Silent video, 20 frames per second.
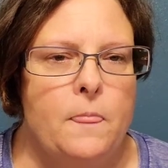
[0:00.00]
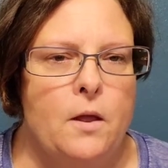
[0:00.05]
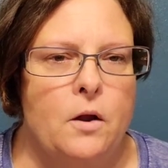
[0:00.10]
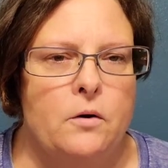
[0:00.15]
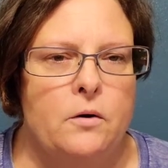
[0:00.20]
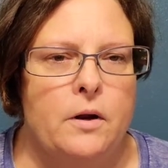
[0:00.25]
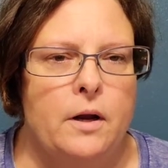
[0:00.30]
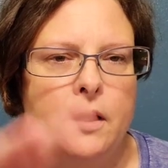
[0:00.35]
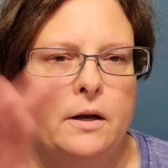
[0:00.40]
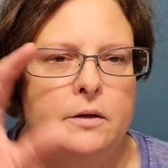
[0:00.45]
or
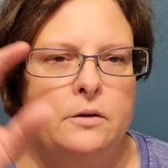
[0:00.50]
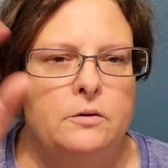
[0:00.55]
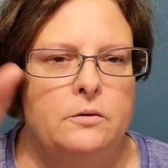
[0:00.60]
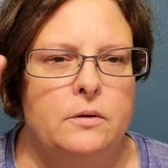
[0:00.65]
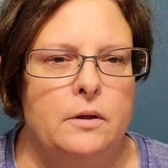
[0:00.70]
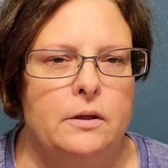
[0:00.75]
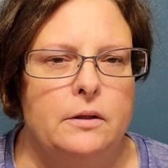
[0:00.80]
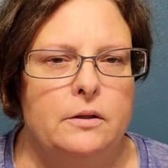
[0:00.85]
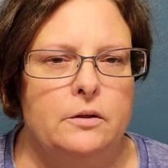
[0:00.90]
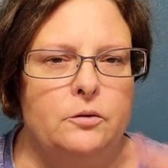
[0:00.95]
kind of do
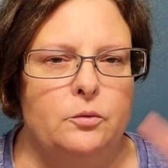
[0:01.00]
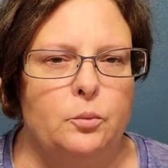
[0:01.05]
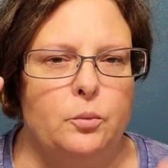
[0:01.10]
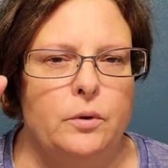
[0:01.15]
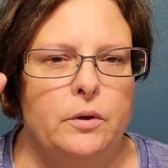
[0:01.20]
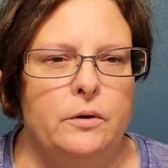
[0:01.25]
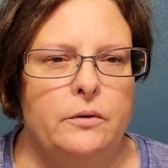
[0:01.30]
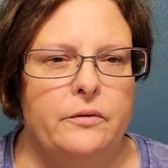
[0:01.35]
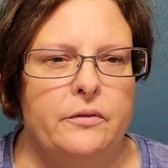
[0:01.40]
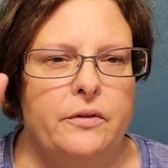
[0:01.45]
like these
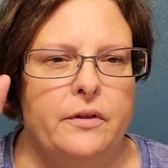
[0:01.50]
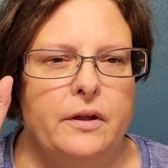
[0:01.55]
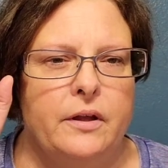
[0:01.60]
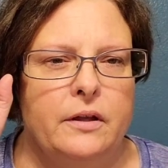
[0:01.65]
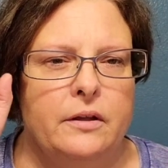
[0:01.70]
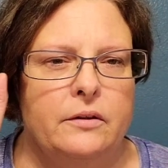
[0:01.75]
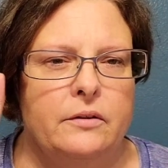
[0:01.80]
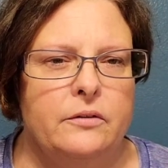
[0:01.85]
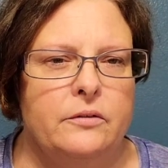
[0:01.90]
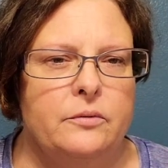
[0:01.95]
weird
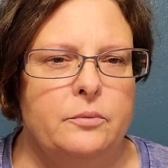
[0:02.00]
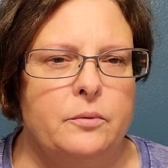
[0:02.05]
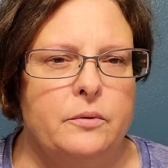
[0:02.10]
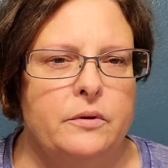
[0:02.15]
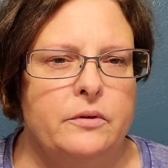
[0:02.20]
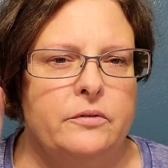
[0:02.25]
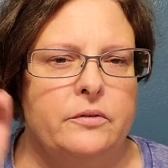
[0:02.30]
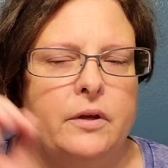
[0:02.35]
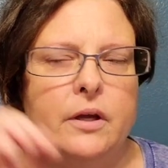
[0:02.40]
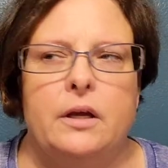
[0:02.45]
things with
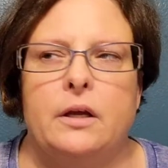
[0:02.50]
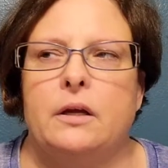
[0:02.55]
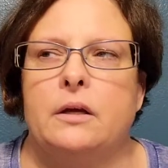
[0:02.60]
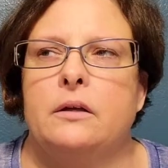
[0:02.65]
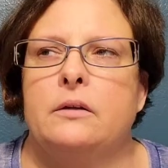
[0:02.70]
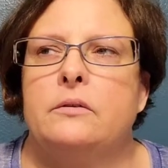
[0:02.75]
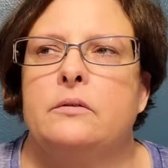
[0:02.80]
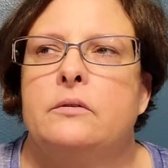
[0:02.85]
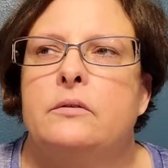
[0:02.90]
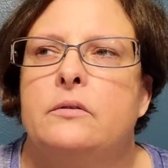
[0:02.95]
his
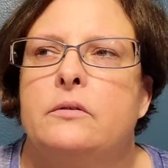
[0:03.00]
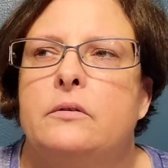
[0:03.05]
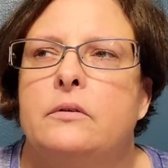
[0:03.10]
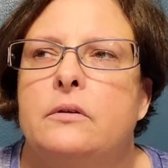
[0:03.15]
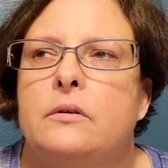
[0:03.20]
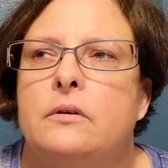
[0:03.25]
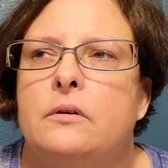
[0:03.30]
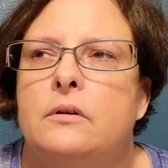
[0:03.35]
hands.